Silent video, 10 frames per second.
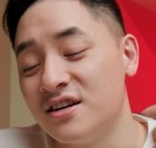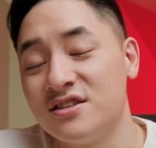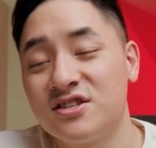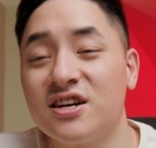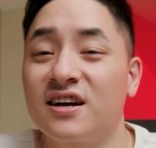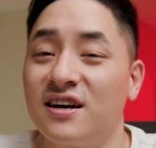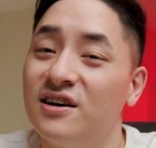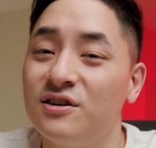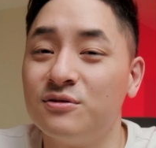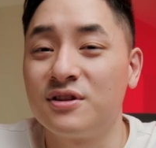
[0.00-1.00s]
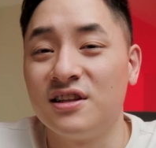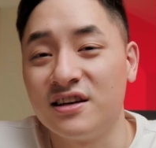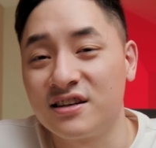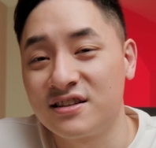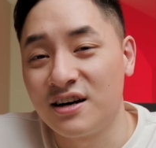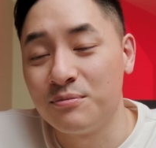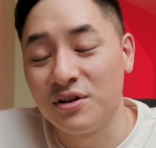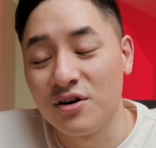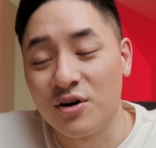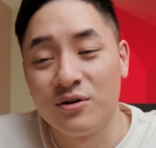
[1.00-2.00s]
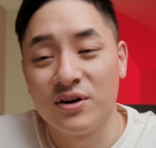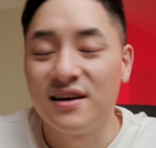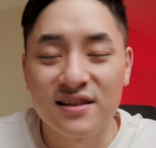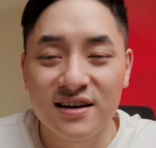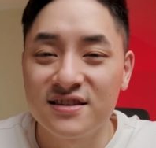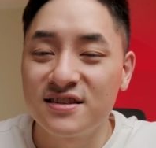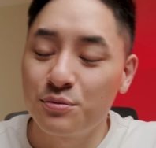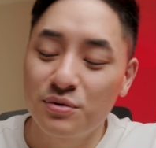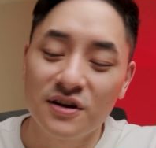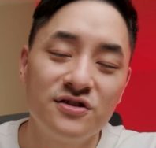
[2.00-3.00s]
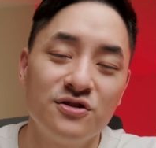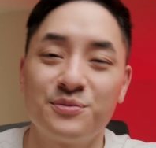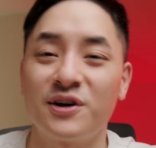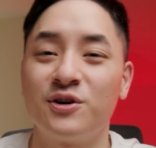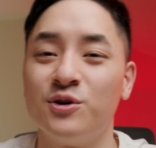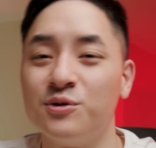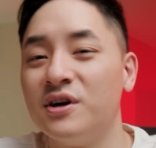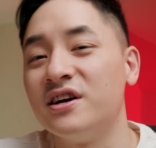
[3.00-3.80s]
check out the link down below, and like I said, please use my code.